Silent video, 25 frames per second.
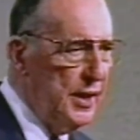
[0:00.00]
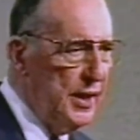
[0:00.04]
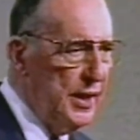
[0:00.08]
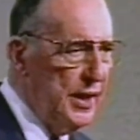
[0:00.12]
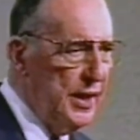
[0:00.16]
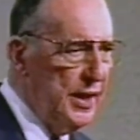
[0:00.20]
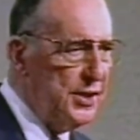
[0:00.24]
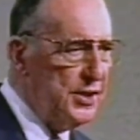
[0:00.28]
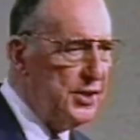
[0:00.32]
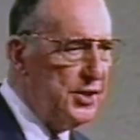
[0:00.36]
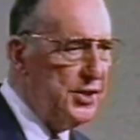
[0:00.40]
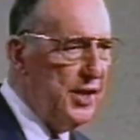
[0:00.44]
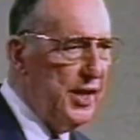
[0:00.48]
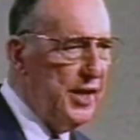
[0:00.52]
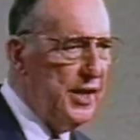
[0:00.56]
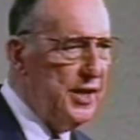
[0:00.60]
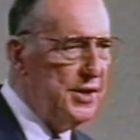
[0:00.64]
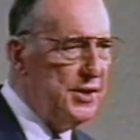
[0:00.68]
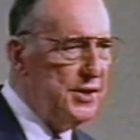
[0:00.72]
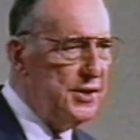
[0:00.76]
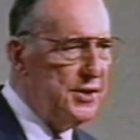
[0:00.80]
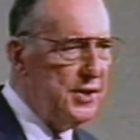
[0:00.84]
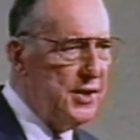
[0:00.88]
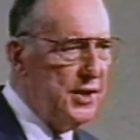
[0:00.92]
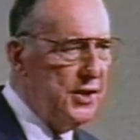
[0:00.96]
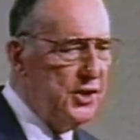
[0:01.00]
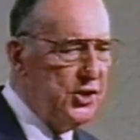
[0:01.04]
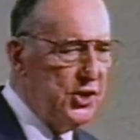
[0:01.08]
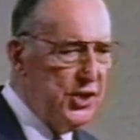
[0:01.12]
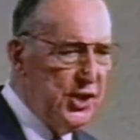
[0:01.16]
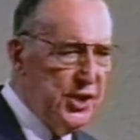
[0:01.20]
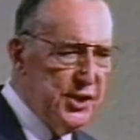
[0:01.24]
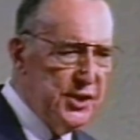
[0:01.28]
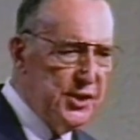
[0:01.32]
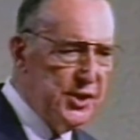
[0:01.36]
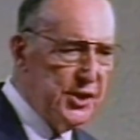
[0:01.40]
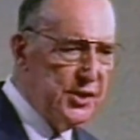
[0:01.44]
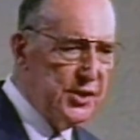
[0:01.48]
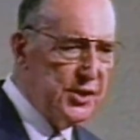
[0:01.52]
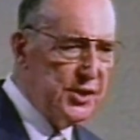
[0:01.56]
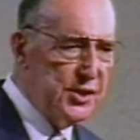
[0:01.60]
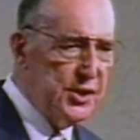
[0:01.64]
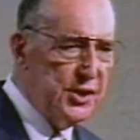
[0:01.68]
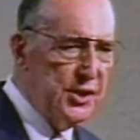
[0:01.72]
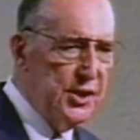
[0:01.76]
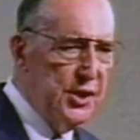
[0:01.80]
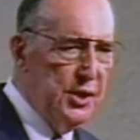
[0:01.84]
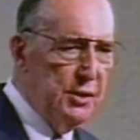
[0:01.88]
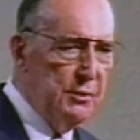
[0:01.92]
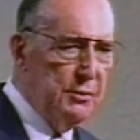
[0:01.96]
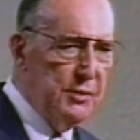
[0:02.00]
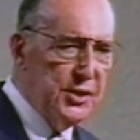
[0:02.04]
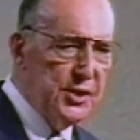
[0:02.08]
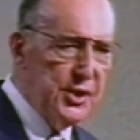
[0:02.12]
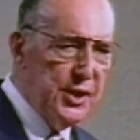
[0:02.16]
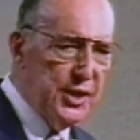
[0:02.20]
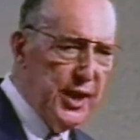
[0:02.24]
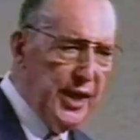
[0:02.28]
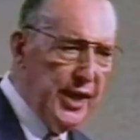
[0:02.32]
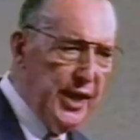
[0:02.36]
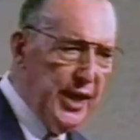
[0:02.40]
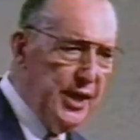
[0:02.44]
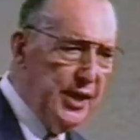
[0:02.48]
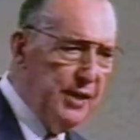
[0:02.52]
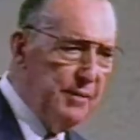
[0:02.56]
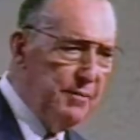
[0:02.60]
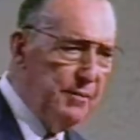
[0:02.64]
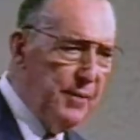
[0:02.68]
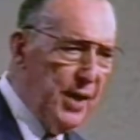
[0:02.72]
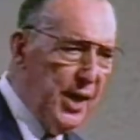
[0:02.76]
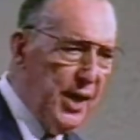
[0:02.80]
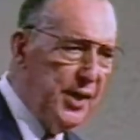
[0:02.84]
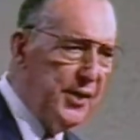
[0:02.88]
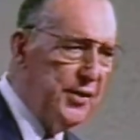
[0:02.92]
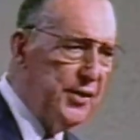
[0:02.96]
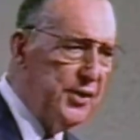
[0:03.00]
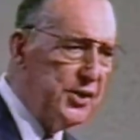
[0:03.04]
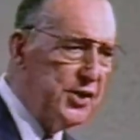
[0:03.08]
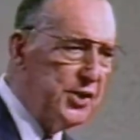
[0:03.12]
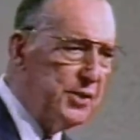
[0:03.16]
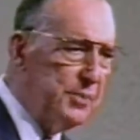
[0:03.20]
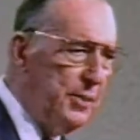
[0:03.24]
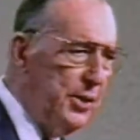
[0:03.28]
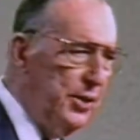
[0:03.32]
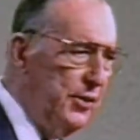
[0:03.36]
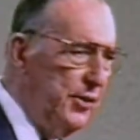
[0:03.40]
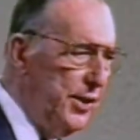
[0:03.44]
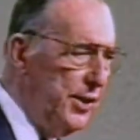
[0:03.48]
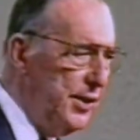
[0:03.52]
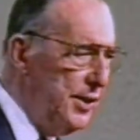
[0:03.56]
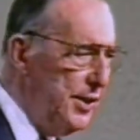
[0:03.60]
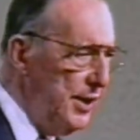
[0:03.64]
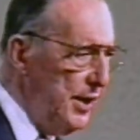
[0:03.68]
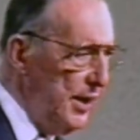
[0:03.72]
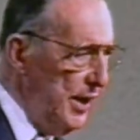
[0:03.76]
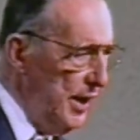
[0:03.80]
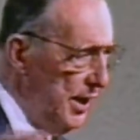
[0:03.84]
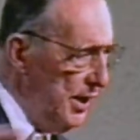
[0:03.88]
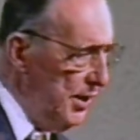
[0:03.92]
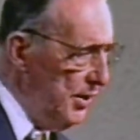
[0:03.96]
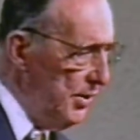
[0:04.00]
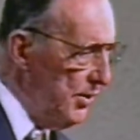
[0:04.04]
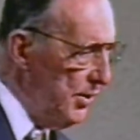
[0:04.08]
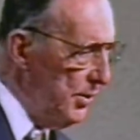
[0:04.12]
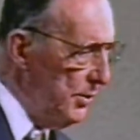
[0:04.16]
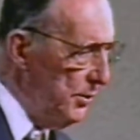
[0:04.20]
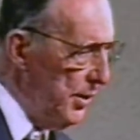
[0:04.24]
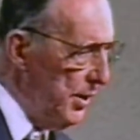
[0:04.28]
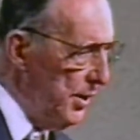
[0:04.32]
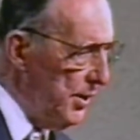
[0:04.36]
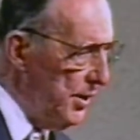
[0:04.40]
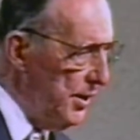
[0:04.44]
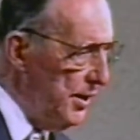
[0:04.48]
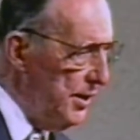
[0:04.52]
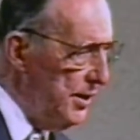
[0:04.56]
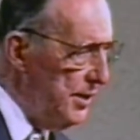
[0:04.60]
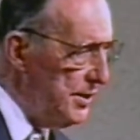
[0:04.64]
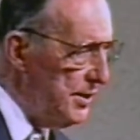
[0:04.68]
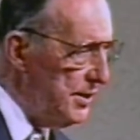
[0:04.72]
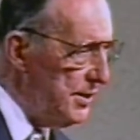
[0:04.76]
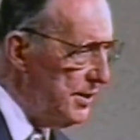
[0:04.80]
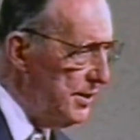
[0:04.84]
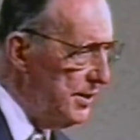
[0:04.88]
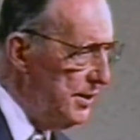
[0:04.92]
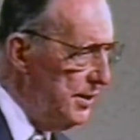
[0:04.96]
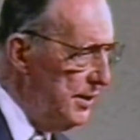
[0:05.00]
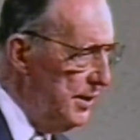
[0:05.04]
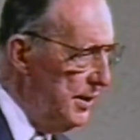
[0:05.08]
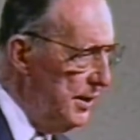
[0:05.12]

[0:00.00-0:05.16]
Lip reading: it says that Jesus was led by the Spirit into the wilderness,